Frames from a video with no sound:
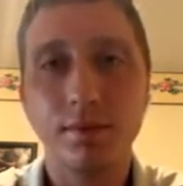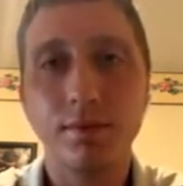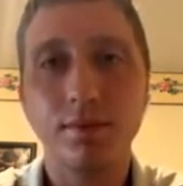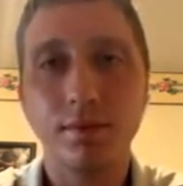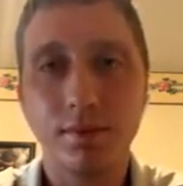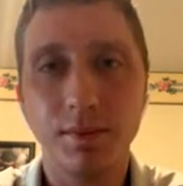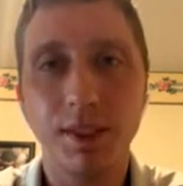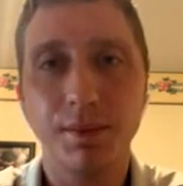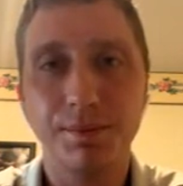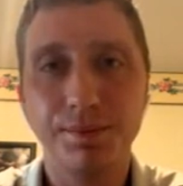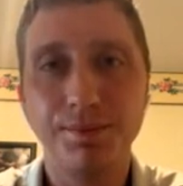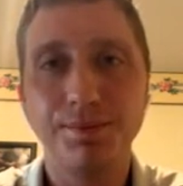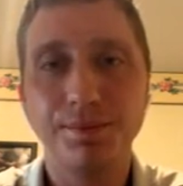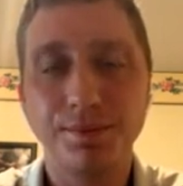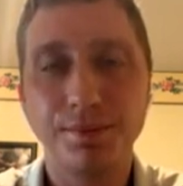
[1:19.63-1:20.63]
You take
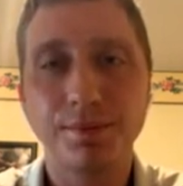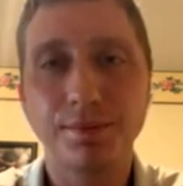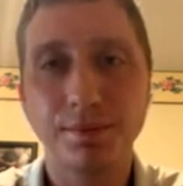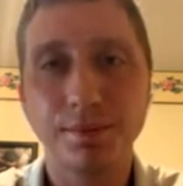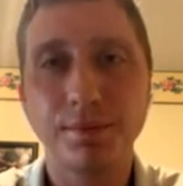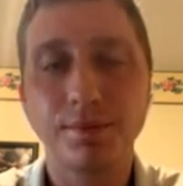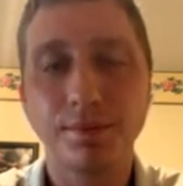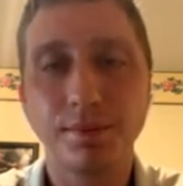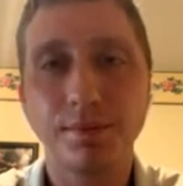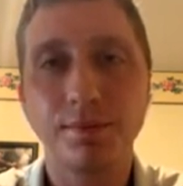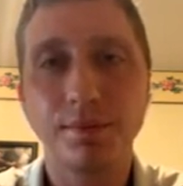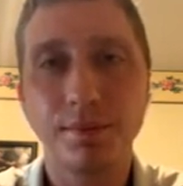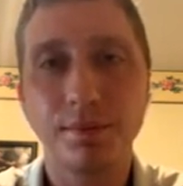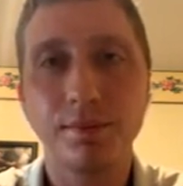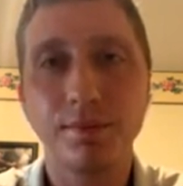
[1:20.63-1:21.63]
your wife out for
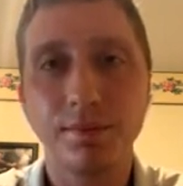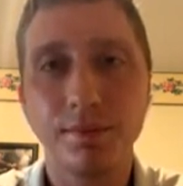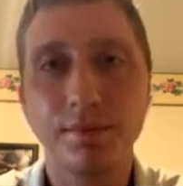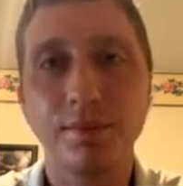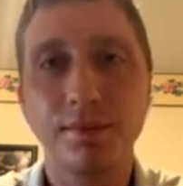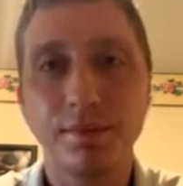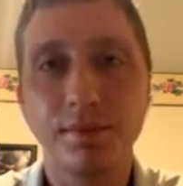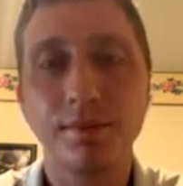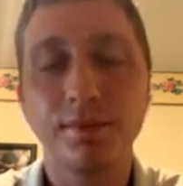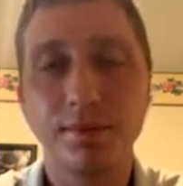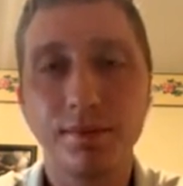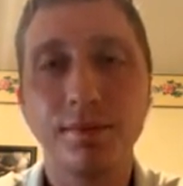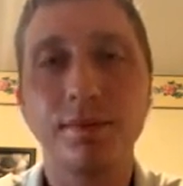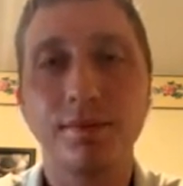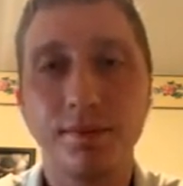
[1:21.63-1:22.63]
dinner, it's
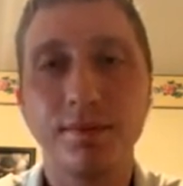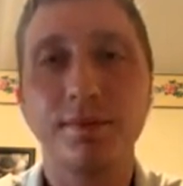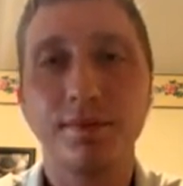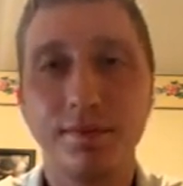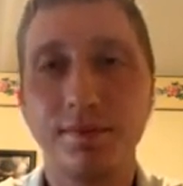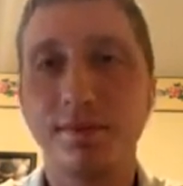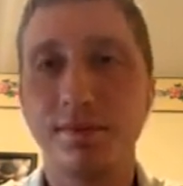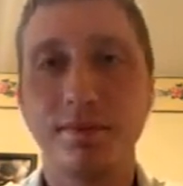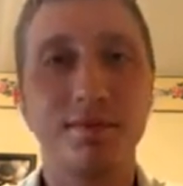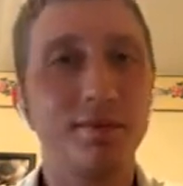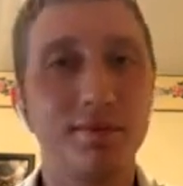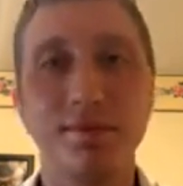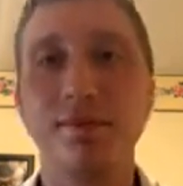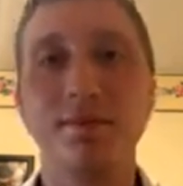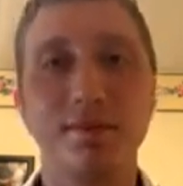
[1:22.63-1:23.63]
$150 to $200,
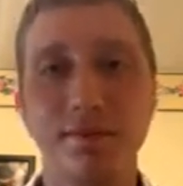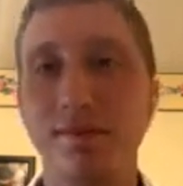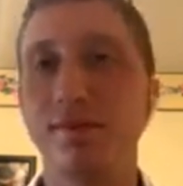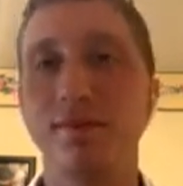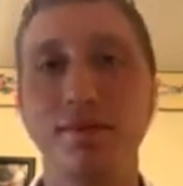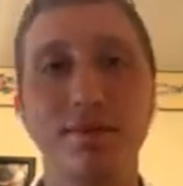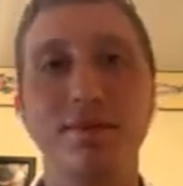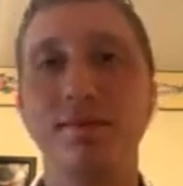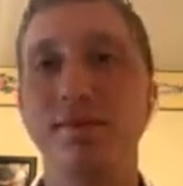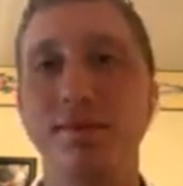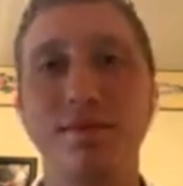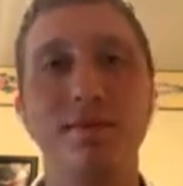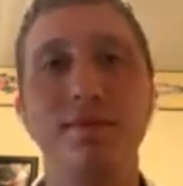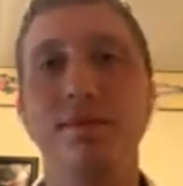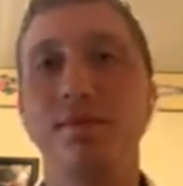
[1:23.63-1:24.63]
you got no memories,
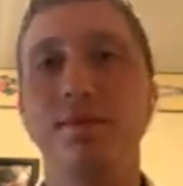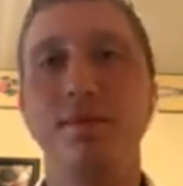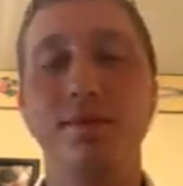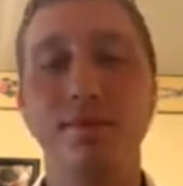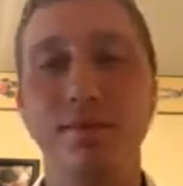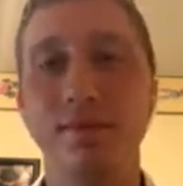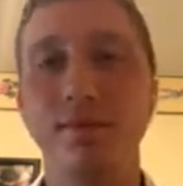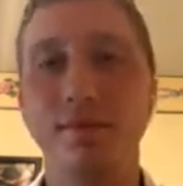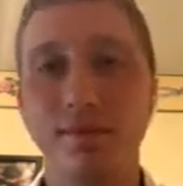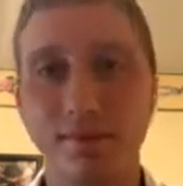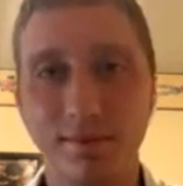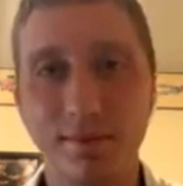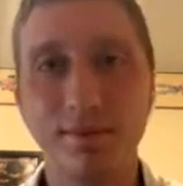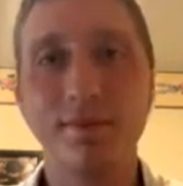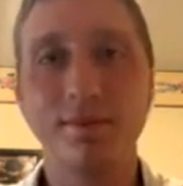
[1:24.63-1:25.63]
and all you do is you
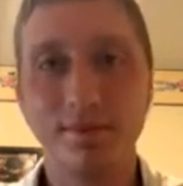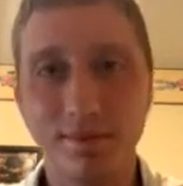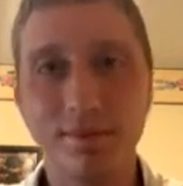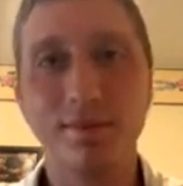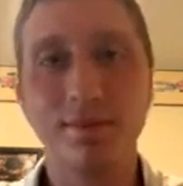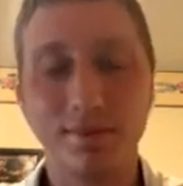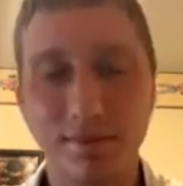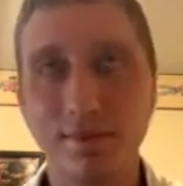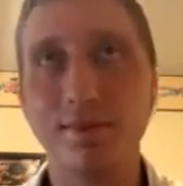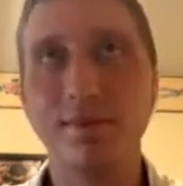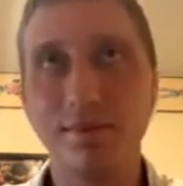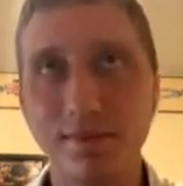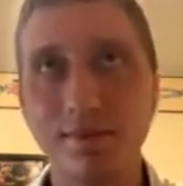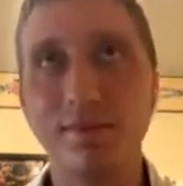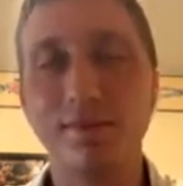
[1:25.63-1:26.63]
got your wife bitching
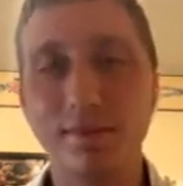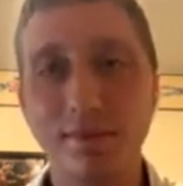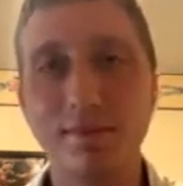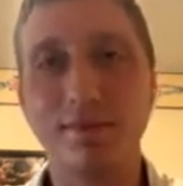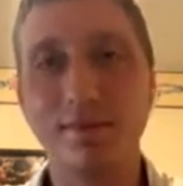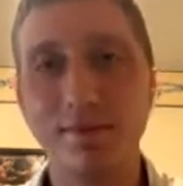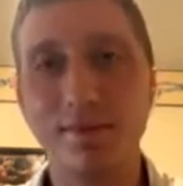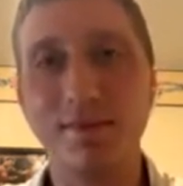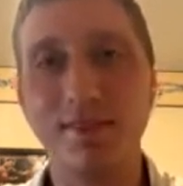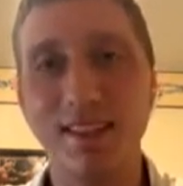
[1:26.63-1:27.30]
about something.